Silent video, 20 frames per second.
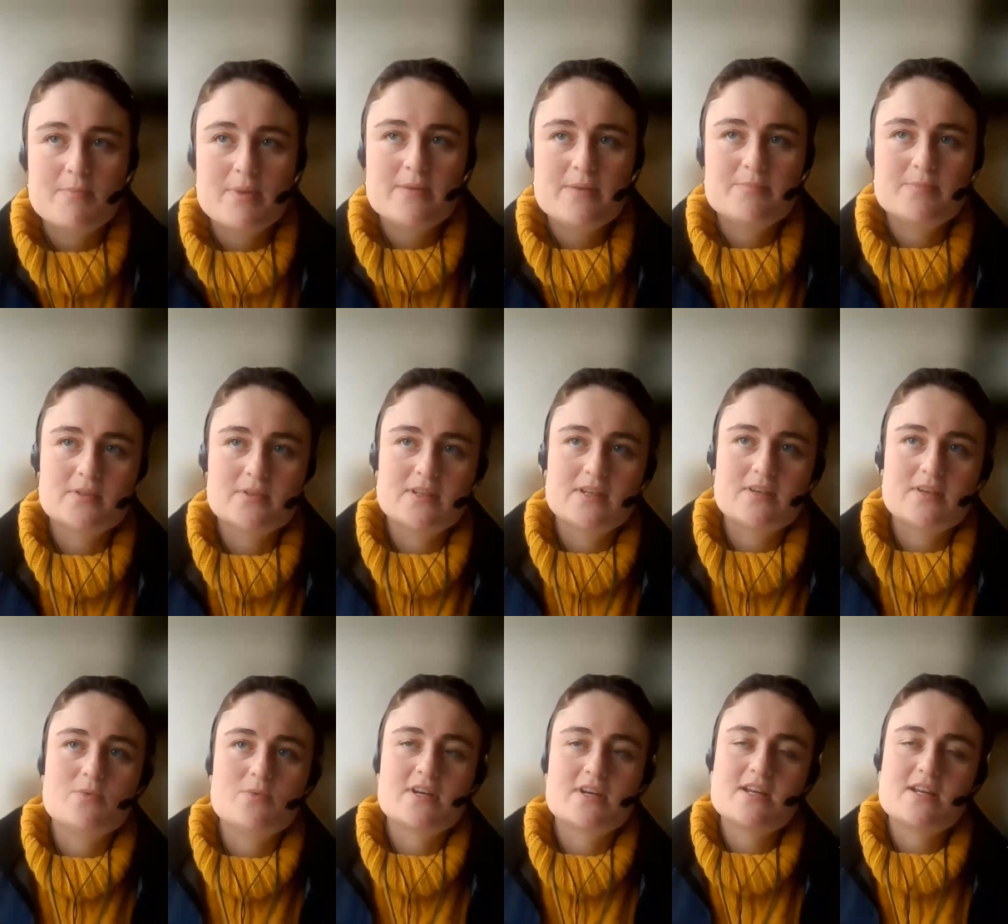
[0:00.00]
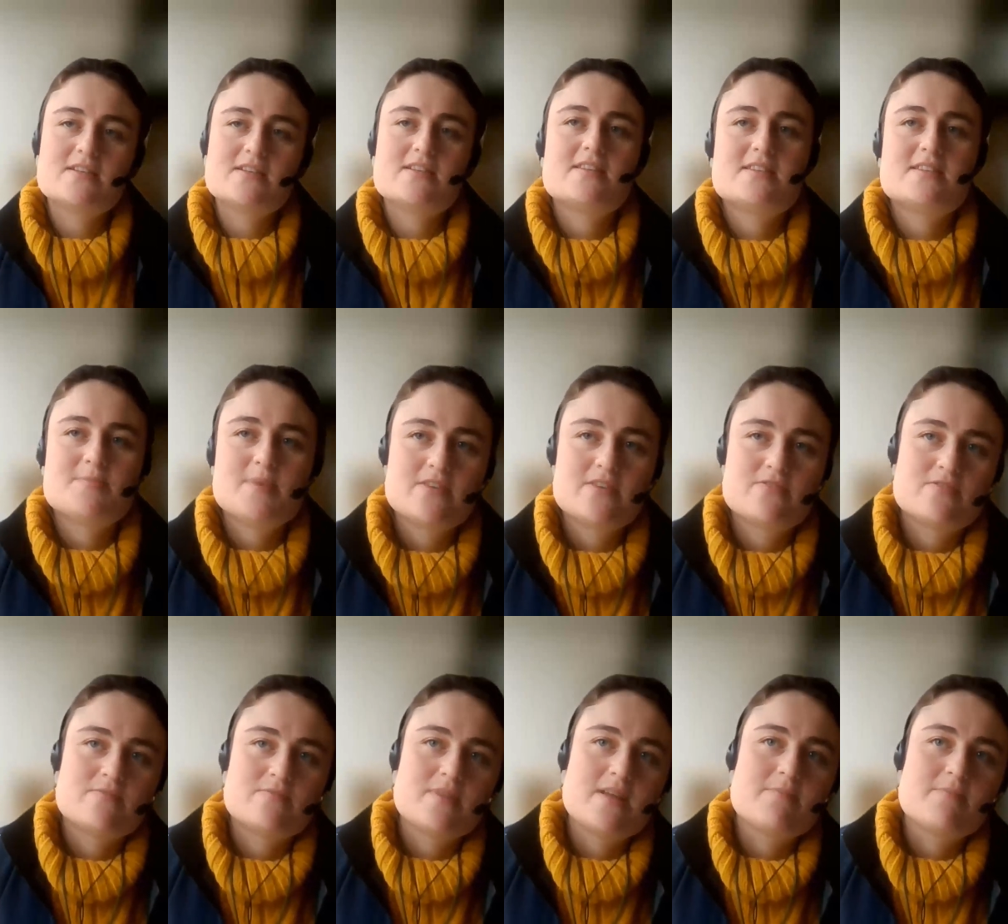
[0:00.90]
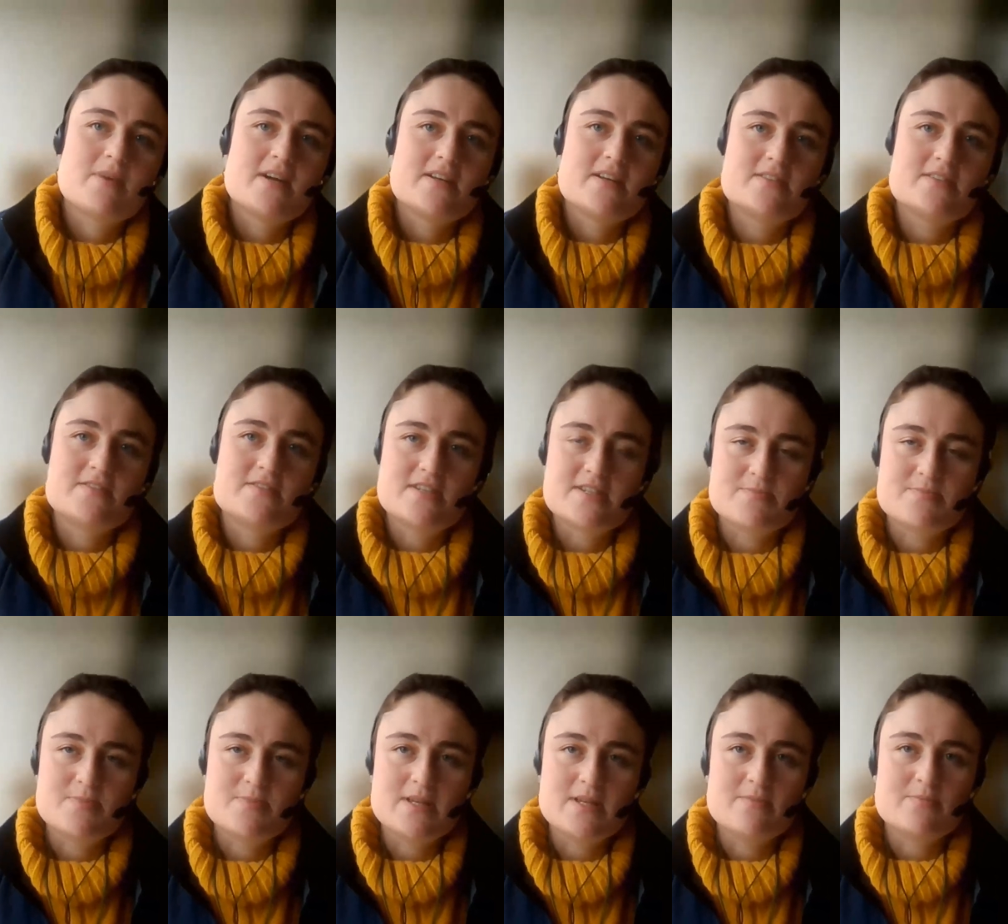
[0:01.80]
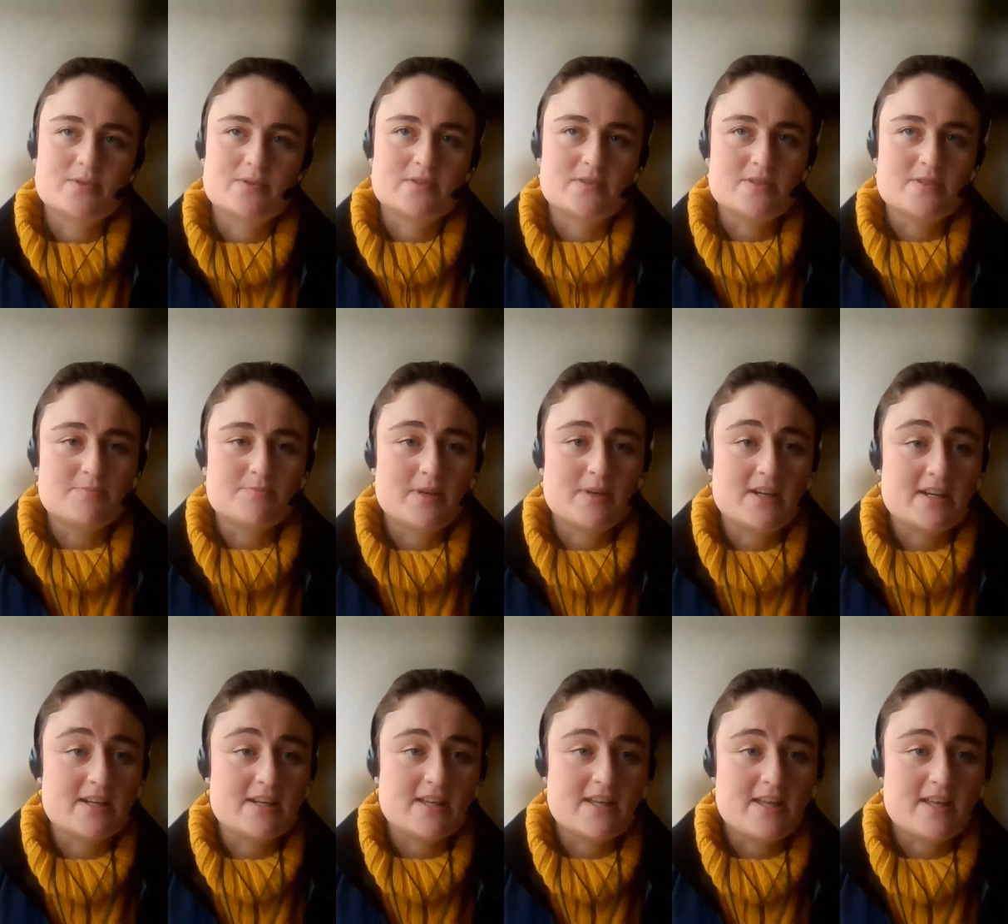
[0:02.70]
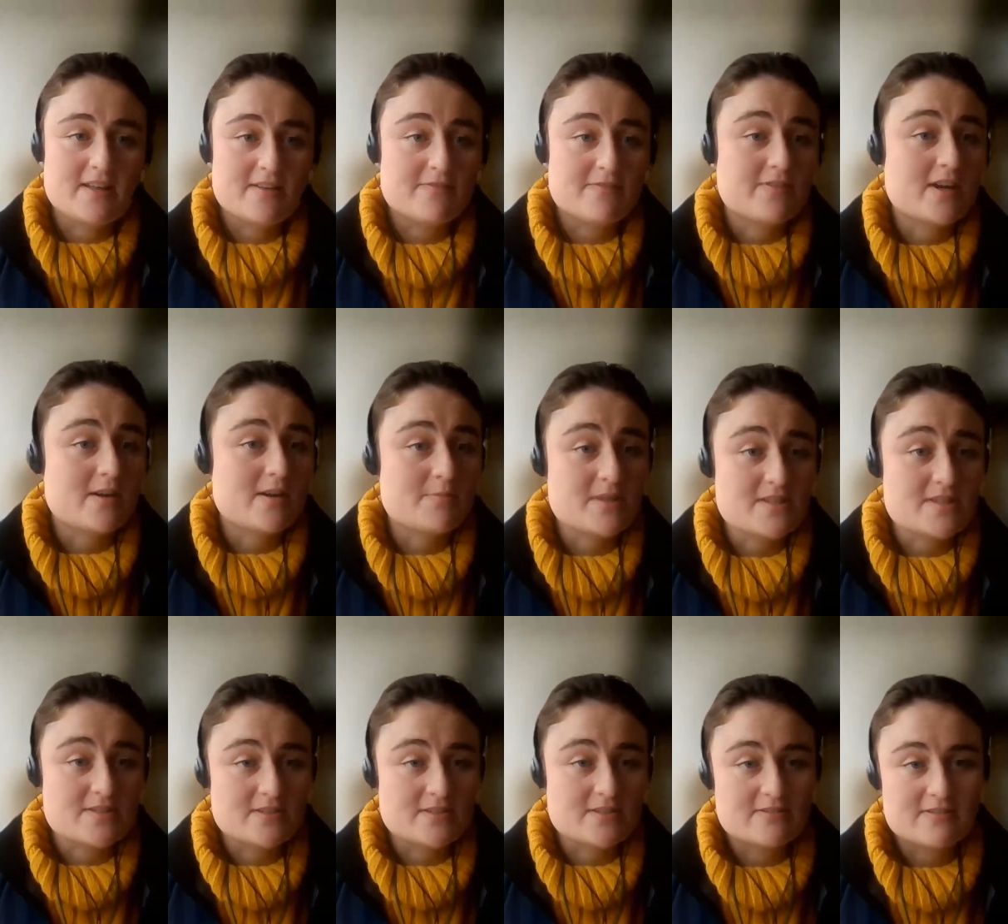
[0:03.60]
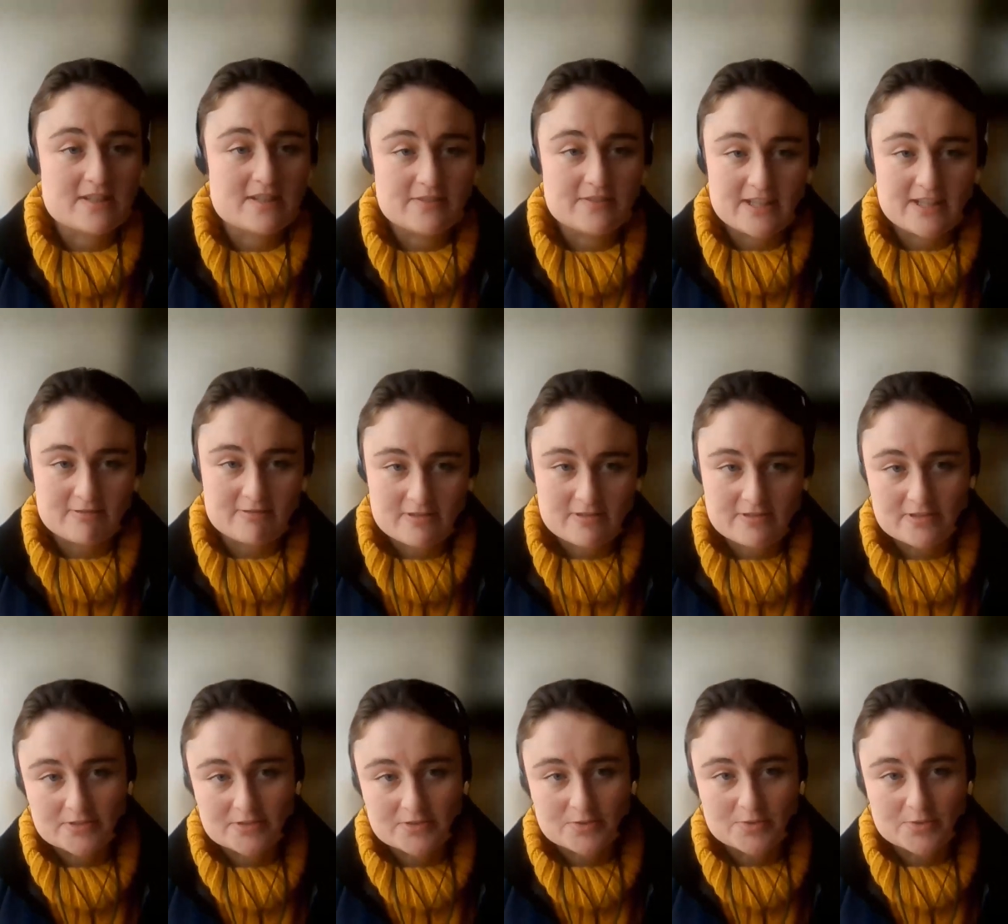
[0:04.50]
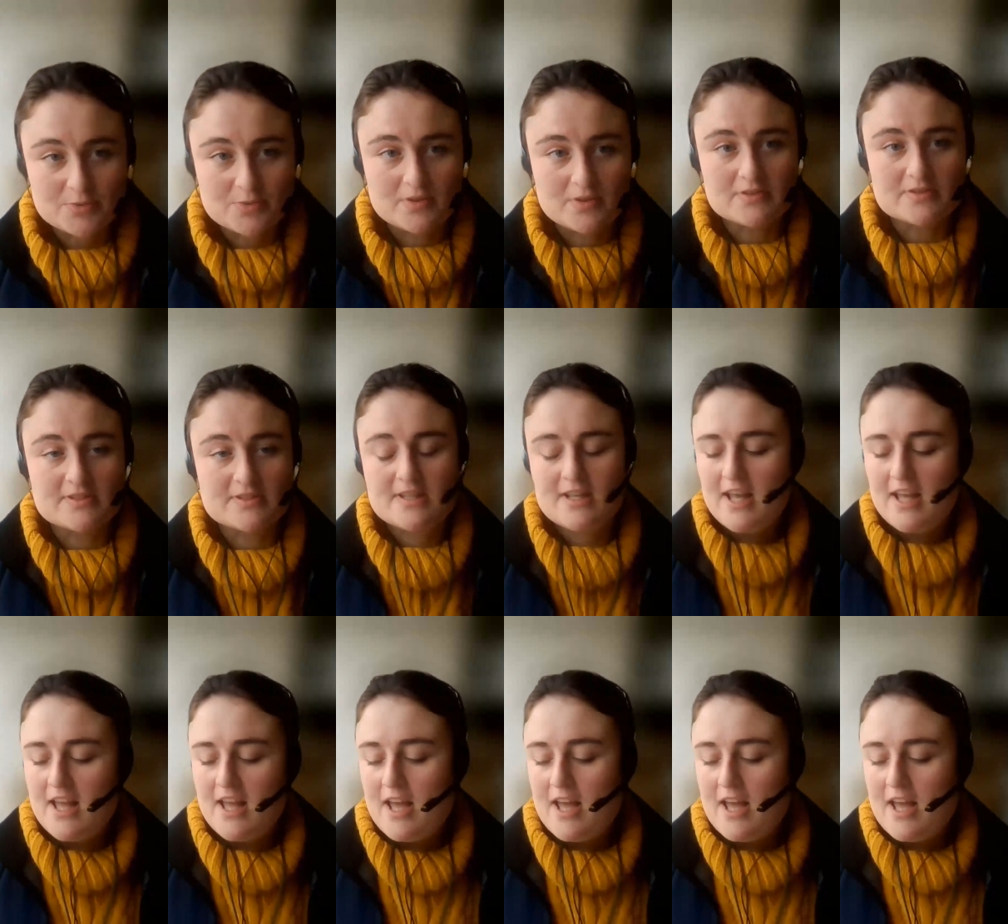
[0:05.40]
people at one end of the spectrum they might just be employed by uh, farmers to go around agricultural walls,